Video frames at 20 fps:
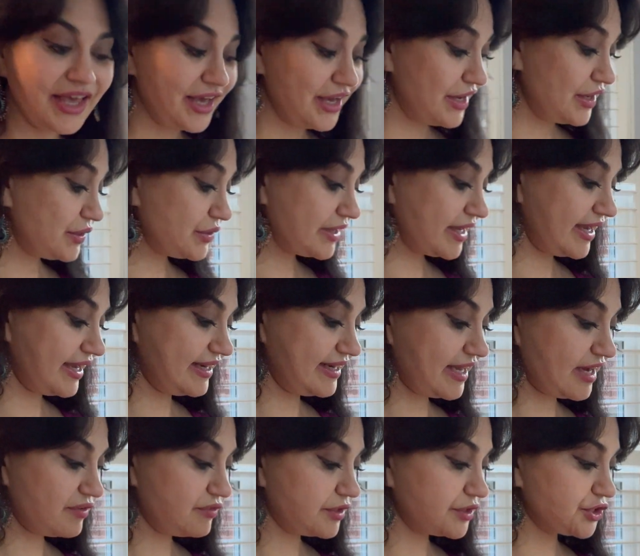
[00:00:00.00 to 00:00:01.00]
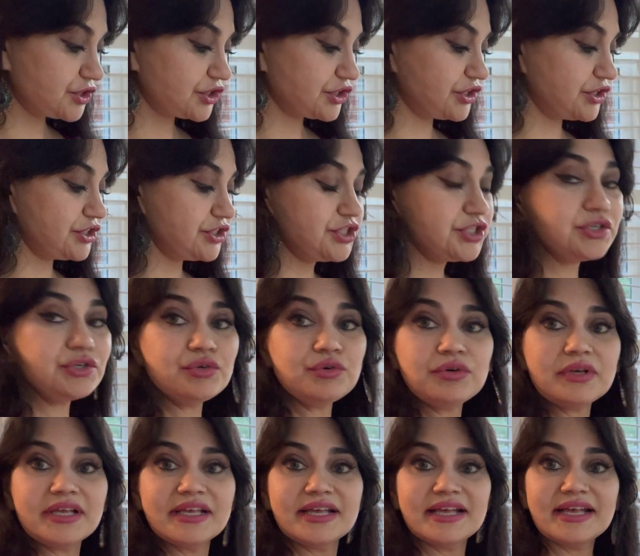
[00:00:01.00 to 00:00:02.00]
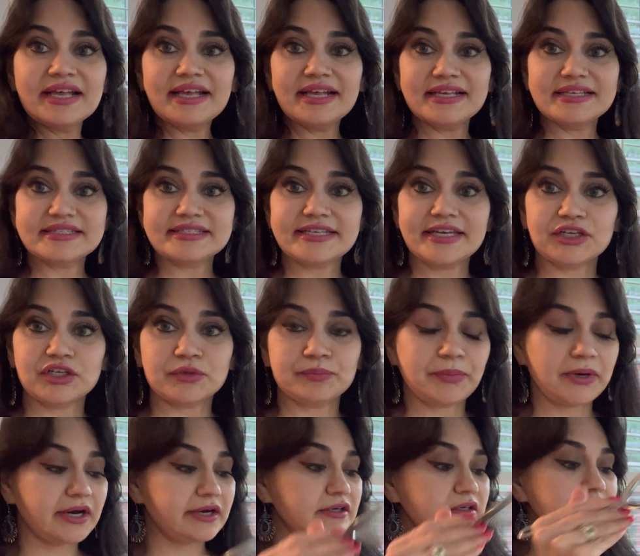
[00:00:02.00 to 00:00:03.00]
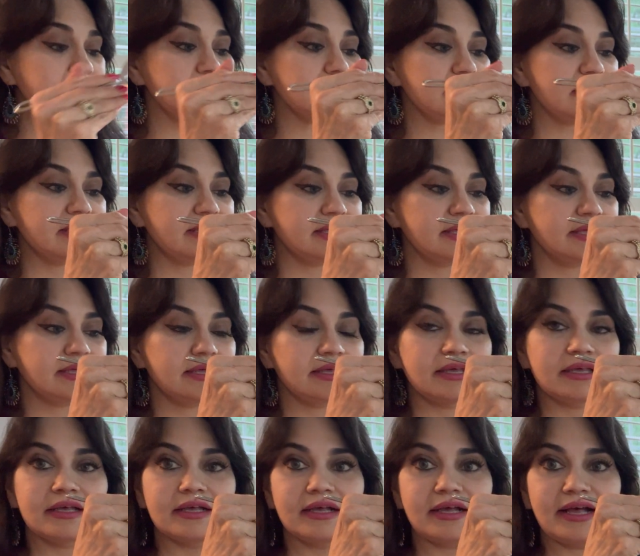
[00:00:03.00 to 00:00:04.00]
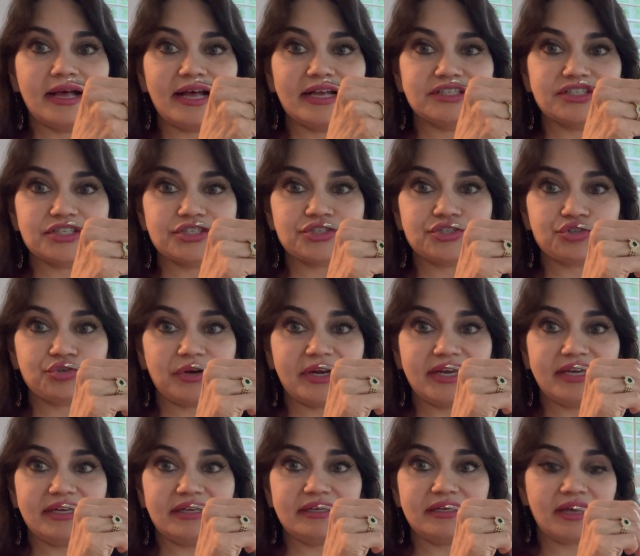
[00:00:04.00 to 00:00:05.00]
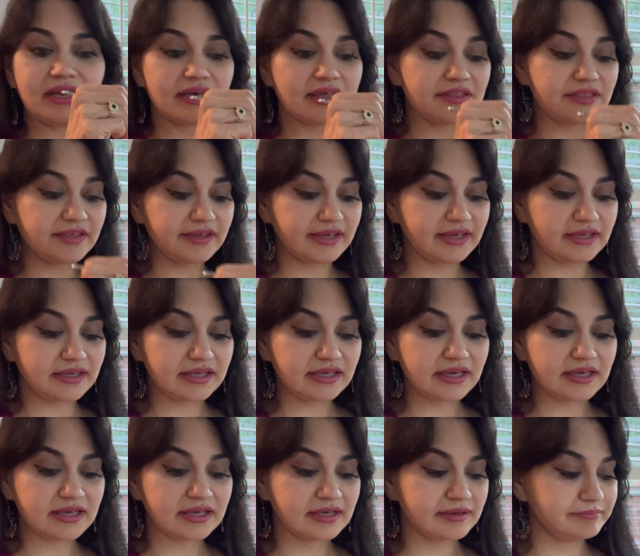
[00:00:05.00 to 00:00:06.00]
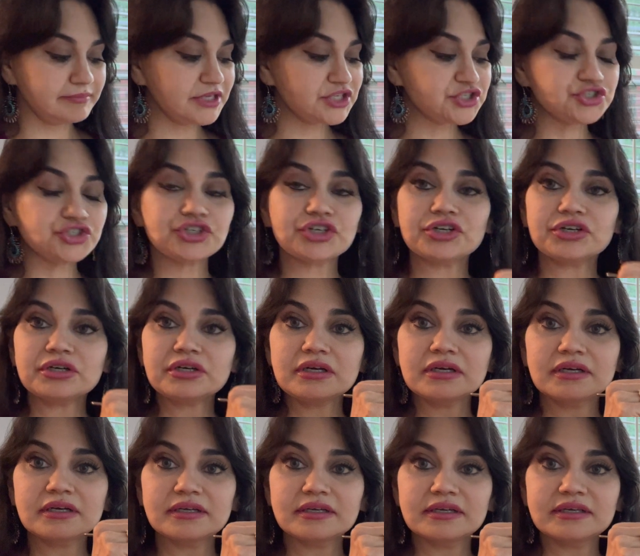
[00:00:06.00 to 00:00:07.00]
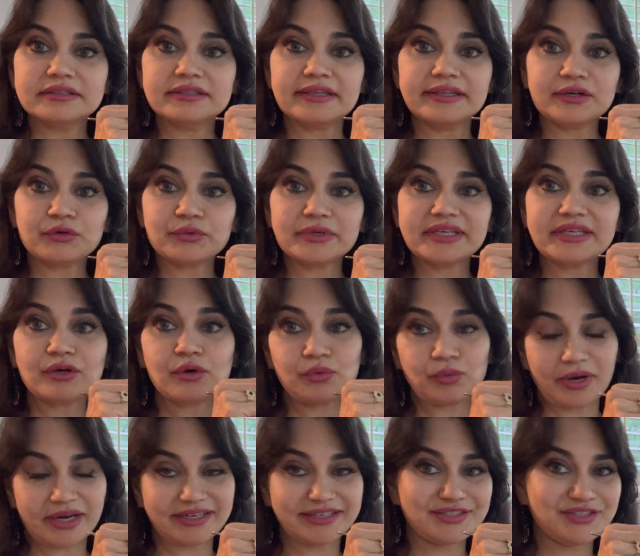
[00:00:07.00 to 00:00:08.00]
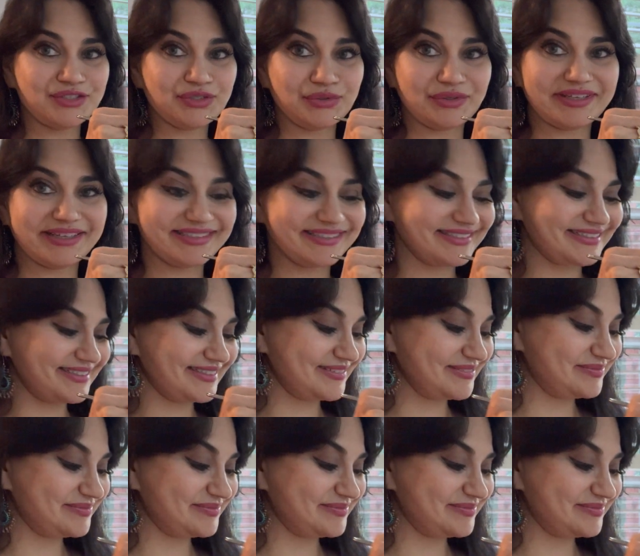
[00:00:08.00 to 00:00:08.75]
Okay, now what you're gonna do is take your bottle and just strain the mixture, the liquid, right into this.